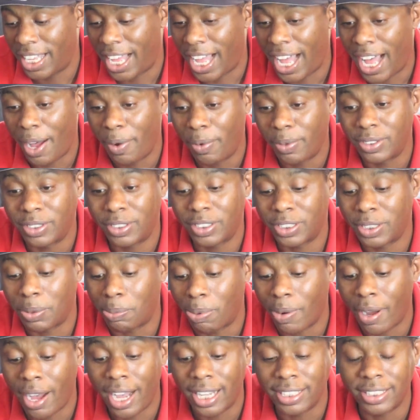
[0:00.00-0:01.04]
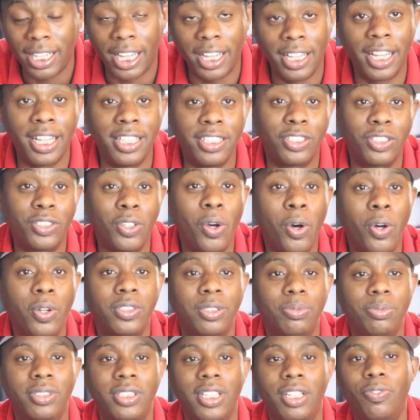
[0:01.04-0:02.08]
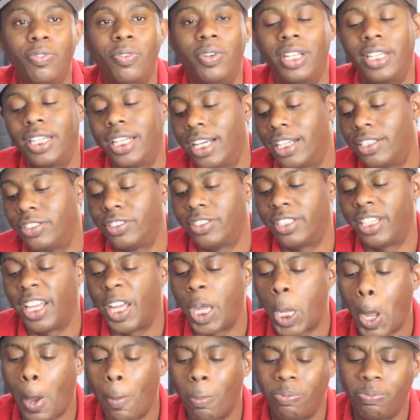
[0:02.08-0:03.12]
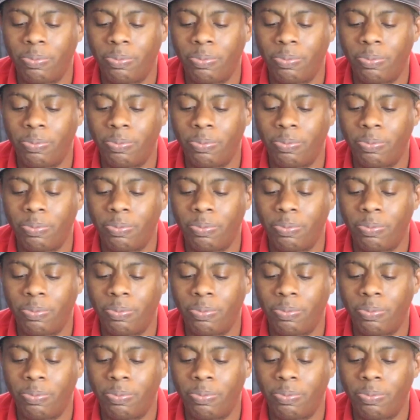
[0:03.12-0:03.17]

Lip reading: I was surprised. I installed some stuff on it yesterday,